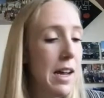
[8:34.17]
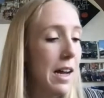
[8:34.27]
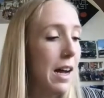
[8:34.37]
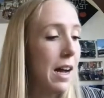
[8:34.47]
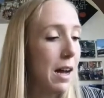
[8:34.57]

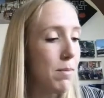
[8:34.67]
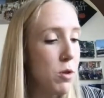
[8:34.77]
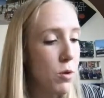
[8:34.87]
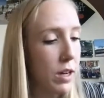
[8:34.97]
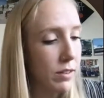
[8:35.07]

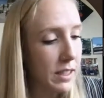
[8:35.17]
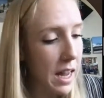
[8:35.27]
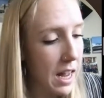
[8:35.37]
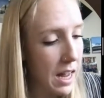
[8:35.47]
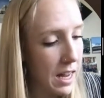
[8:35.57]
You could have
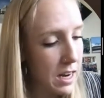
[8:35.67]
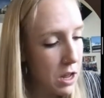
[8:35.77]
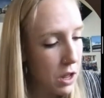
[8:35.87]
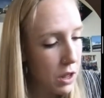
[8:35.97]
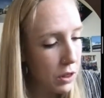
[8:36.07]

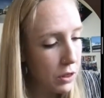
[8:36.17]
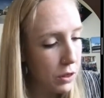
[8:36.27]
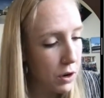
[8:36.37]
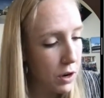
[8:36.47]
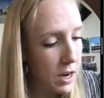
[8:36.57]
said
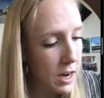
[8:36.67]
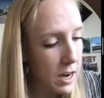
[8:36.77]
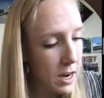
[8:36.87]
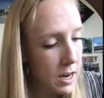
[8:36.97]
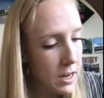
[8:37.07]

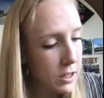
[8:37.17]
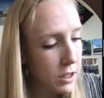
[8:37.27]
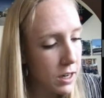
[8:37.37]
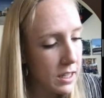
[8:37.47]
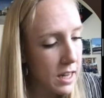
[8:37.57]
30
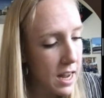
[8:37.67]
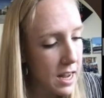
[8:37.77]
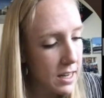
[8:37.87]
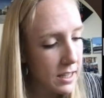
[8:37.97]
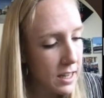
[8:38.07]
degrees
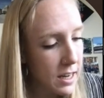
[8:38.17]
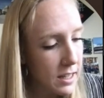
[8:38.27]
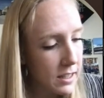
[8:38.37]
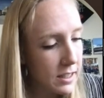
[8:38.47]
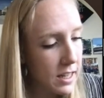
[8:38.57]
and
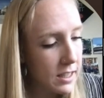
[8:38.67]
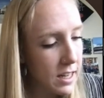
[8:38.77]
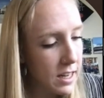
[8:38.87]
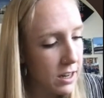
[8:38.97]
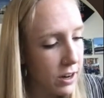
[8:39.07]

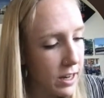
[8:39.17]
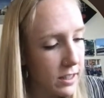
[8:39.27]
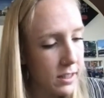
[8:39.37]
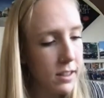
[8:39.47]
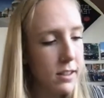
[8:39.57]
60
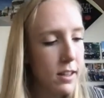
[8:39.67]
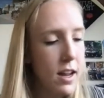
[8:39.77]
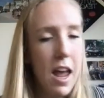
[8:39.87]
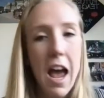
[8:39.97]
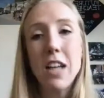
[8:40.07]
degrees.
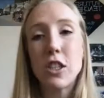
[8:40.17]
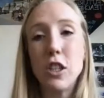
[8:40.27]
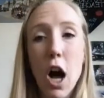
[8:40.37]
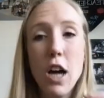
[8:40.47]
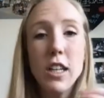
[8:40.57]
As
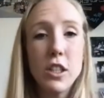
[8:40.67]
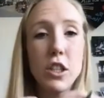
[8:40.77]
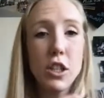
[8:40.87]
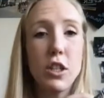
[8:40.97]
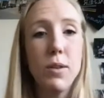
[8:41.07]
long as
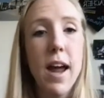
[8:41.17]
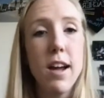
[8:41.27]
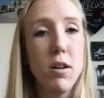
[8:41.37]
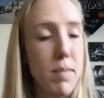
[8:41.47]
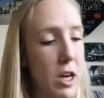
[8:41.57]
your 2
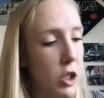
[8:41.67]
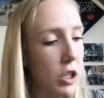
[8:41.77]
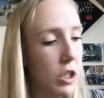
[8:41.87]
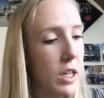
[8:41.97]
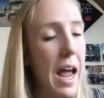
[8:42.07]
angle
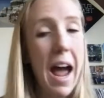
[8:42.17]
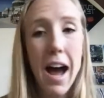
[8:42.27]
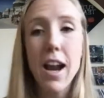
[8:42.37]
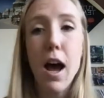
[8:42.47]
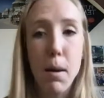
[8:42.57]
measures
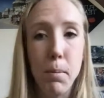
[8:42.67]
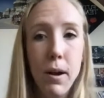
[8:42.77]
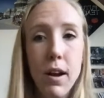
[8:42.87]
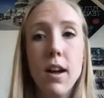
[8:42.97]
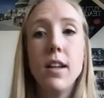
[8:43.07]
add up
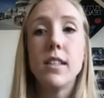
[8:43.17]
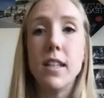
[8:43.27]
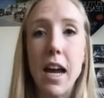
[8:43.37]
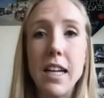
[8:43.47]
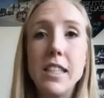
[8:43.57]
to
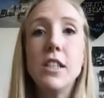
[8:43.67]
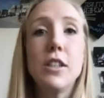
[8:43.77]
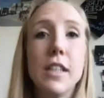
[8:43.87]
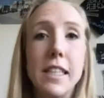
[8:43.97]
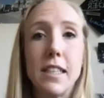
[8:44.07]
90
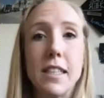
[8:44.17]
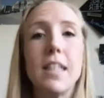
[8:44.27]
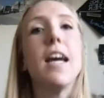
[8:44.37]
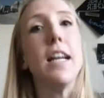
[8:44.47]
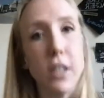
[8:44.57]
degrees,
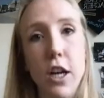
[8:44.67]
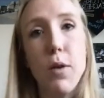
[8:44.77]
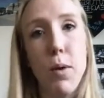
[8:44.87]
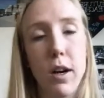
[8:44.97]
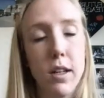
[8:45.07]
it's going to
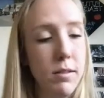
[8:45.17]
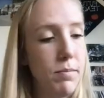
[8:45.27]
work.